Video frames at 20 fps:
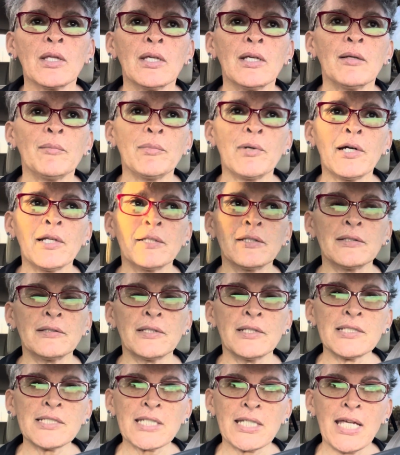But
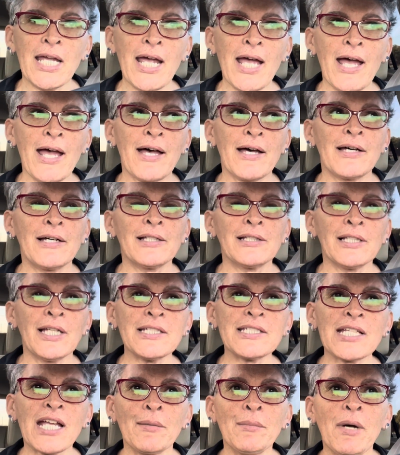this cat likes
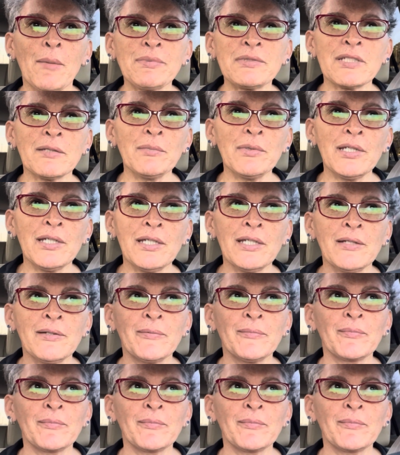to come up to me